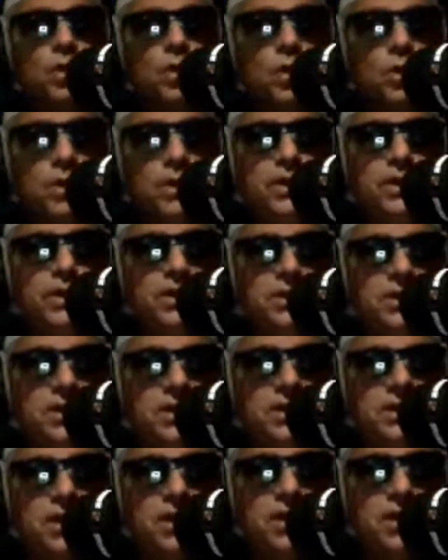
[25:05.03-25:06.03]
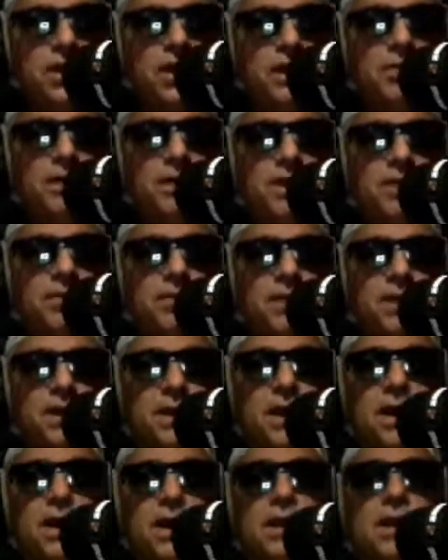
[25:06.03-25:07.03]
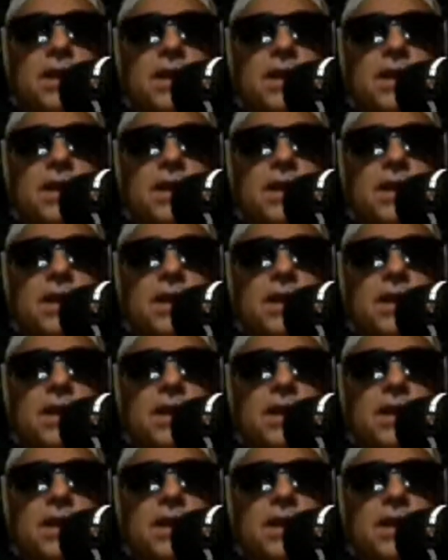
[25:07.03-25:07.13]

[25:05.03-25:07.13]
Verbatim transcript: we usually try to come in at midnight.